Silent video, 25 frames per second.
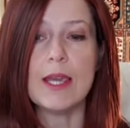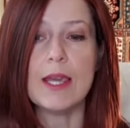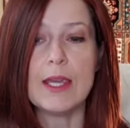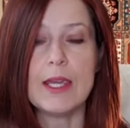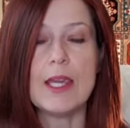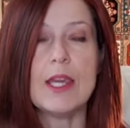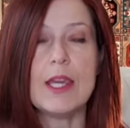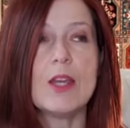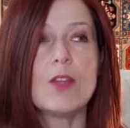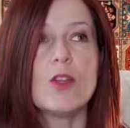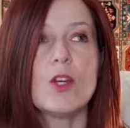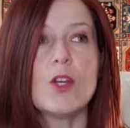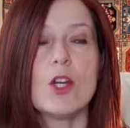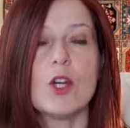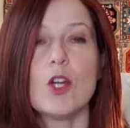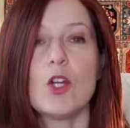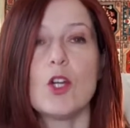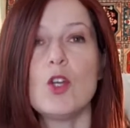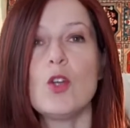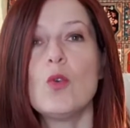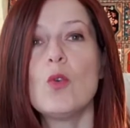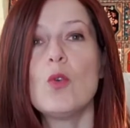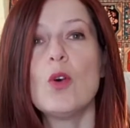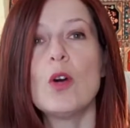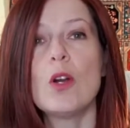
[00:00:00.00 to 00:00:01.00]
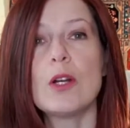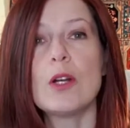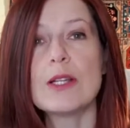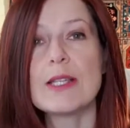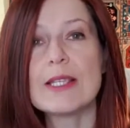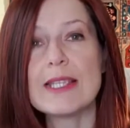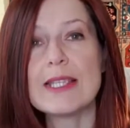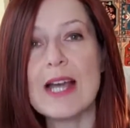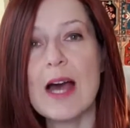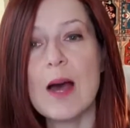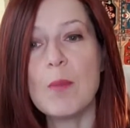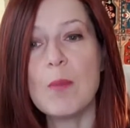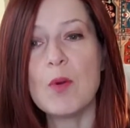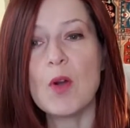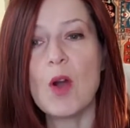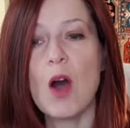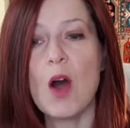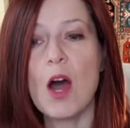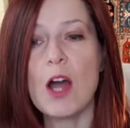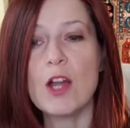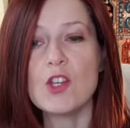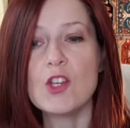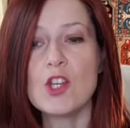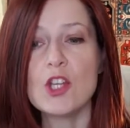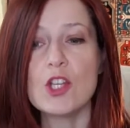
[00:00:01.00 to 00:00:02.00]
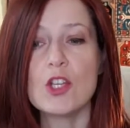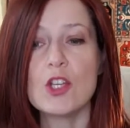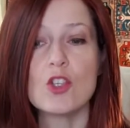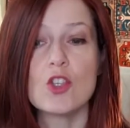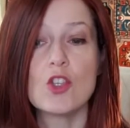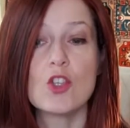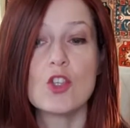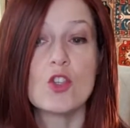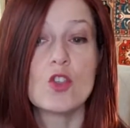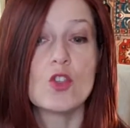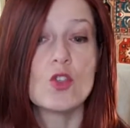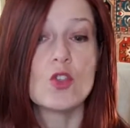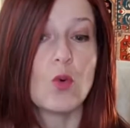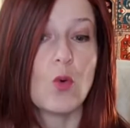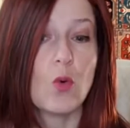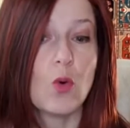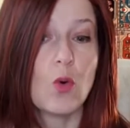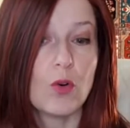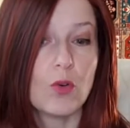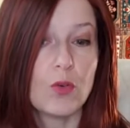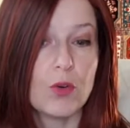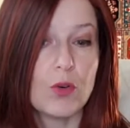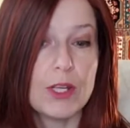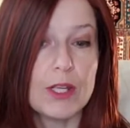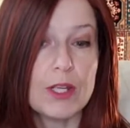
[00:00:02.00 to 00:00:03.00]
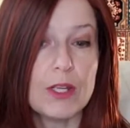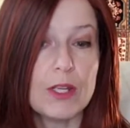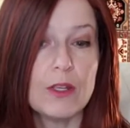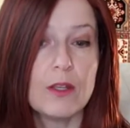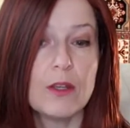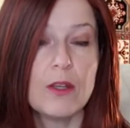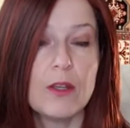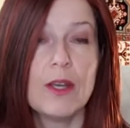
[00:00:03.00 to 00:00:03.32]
either your subconscious story